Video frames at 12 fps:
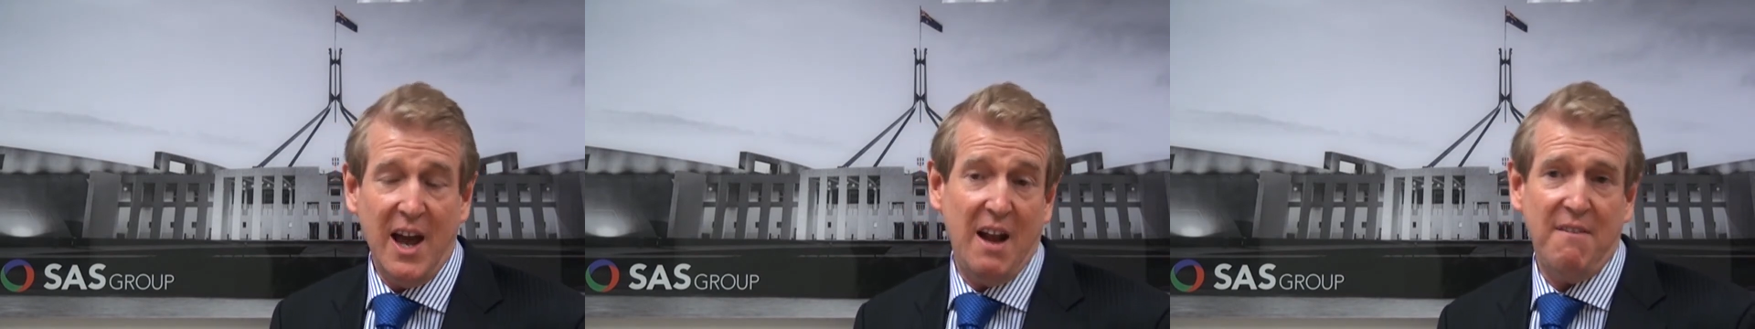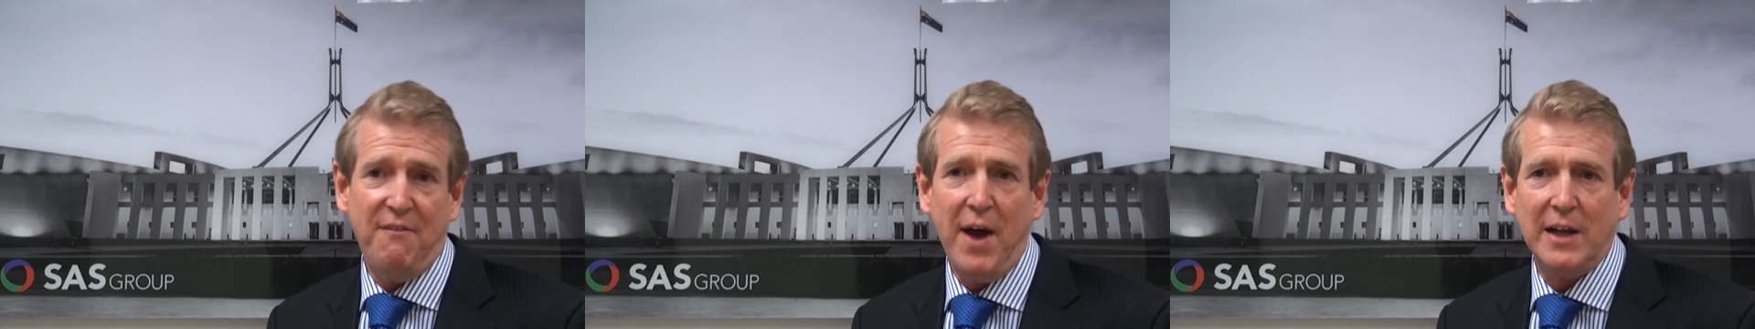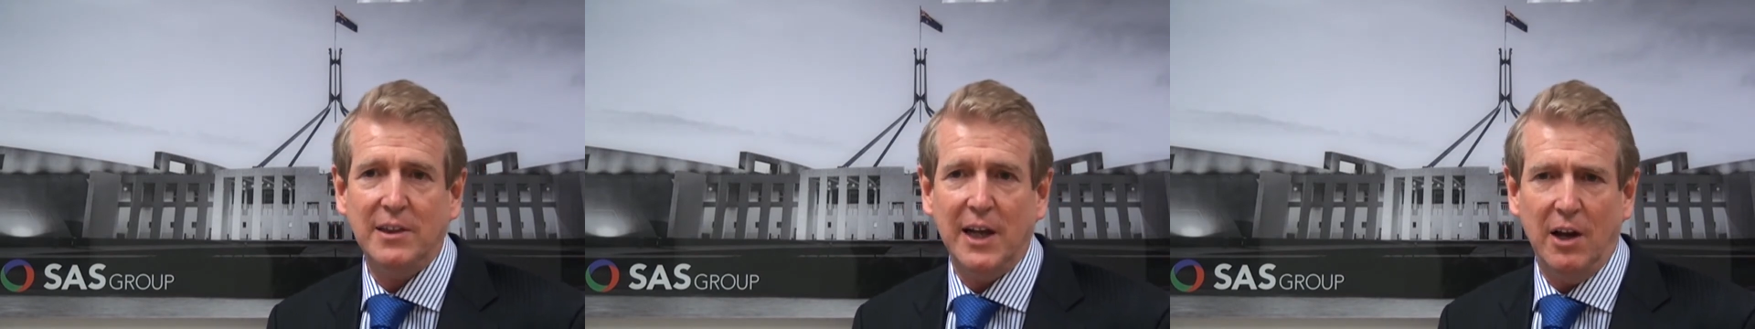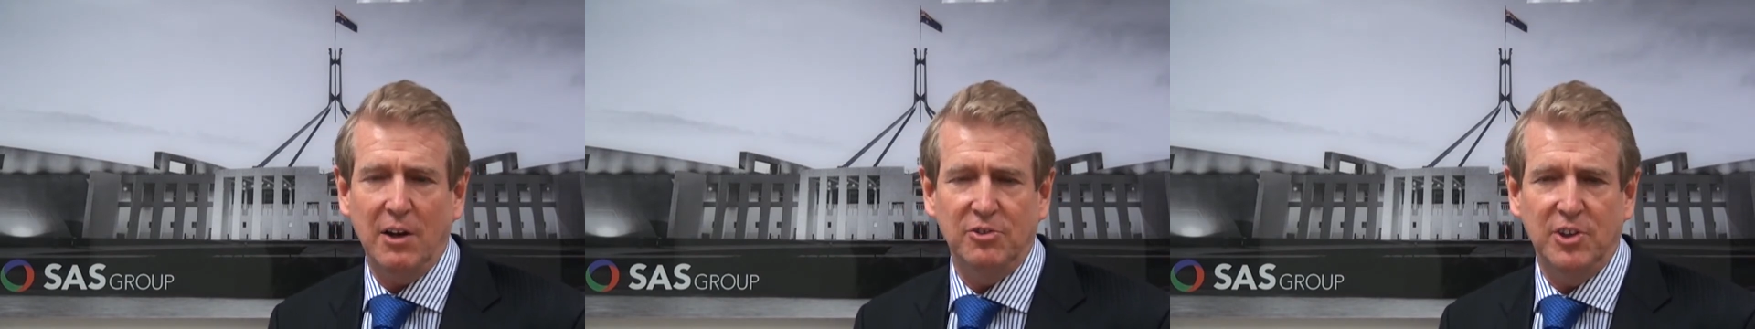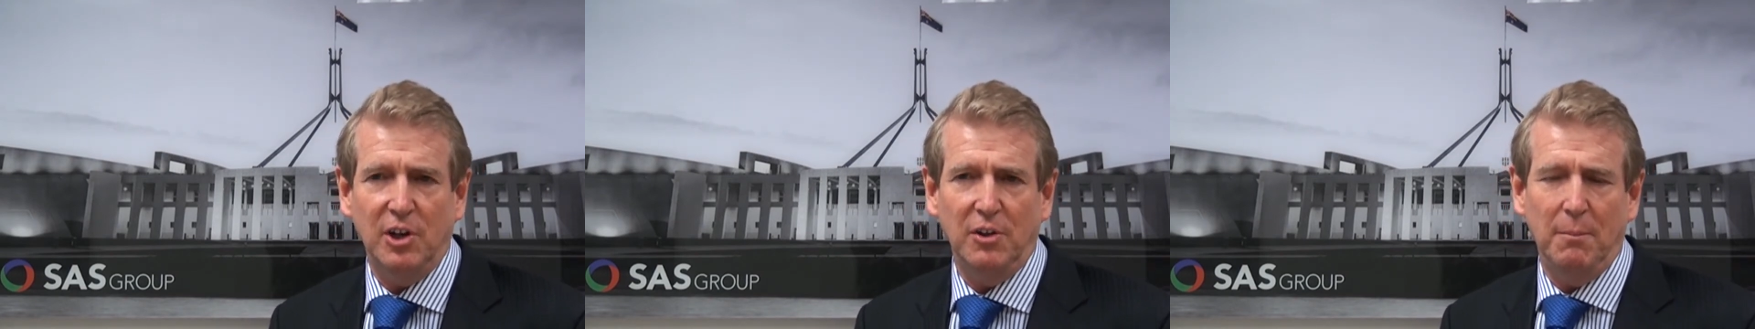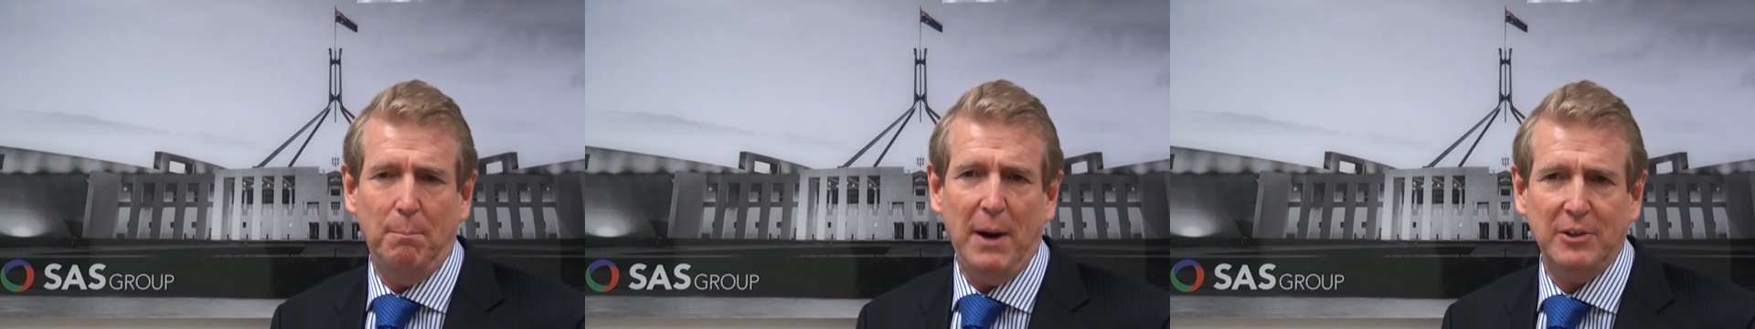and in fact, they're going to sell
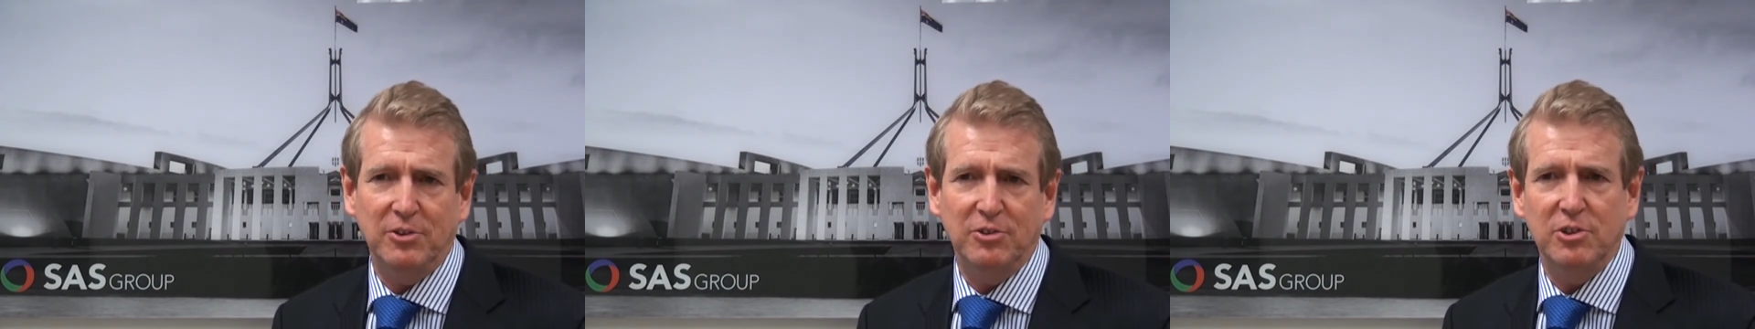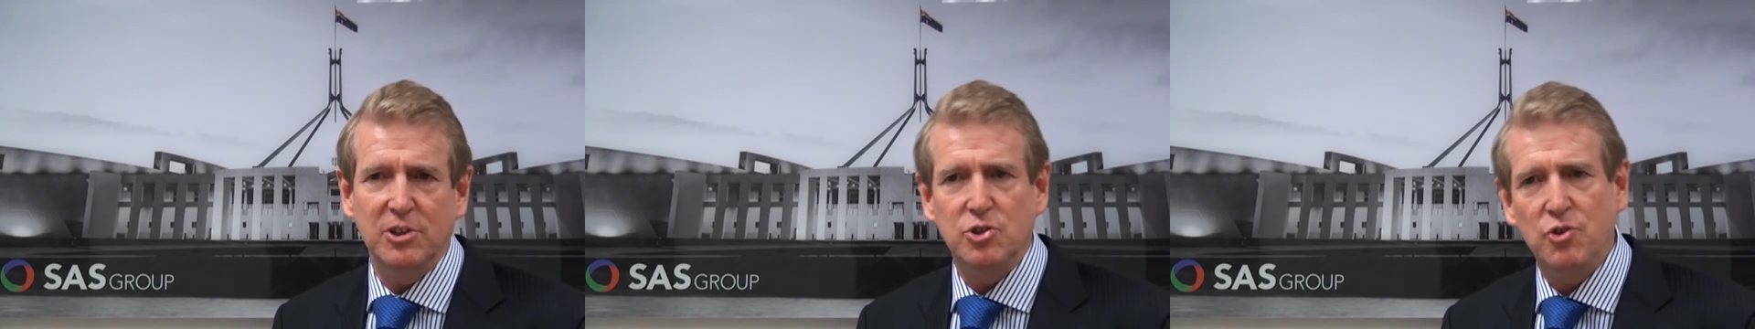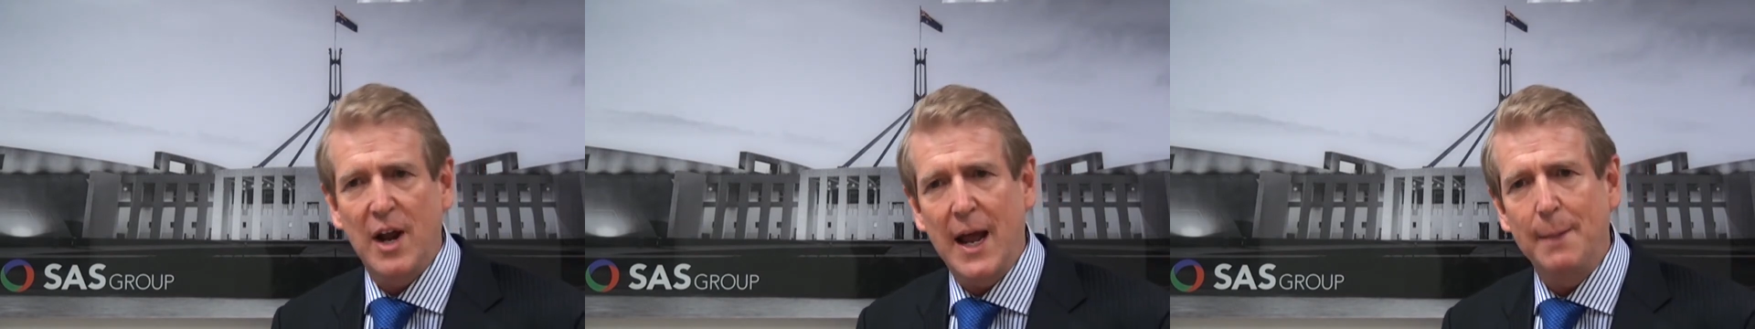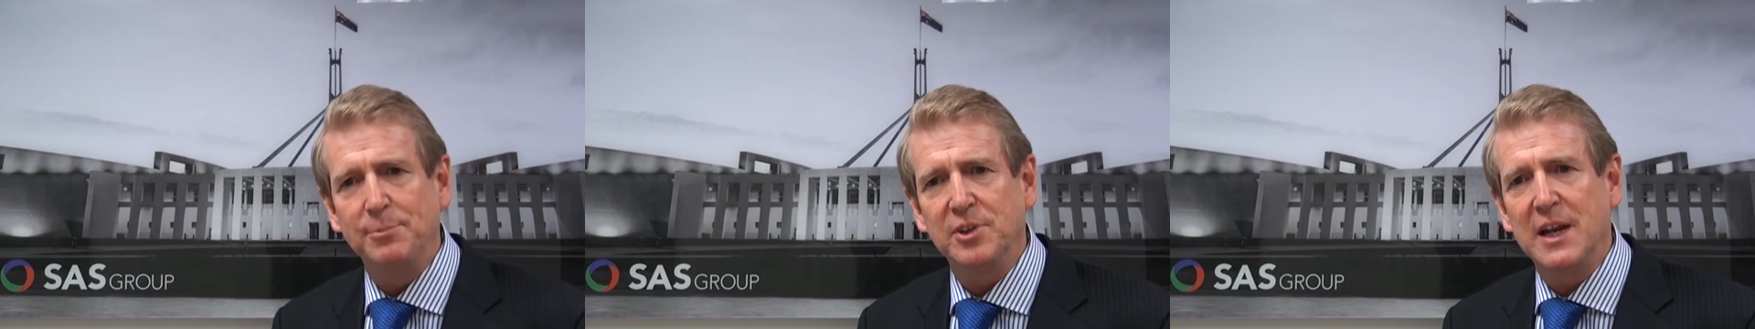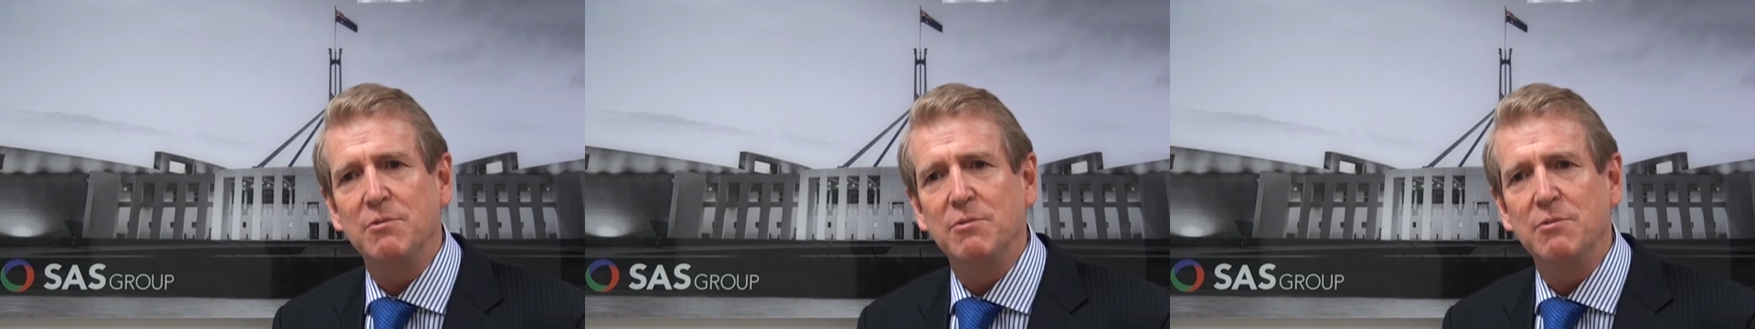the buses and trams